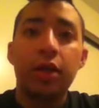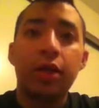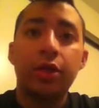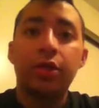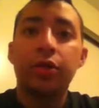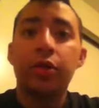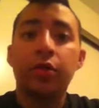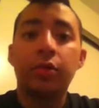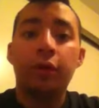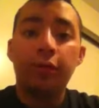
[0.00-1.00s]
lesser
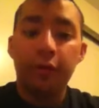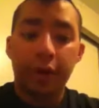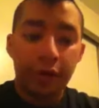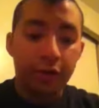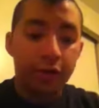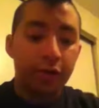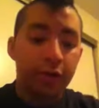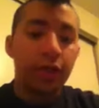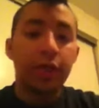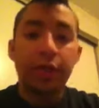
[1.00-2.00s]
known Marvel characters,
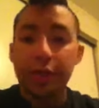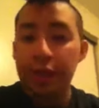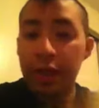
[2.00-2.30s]
and they did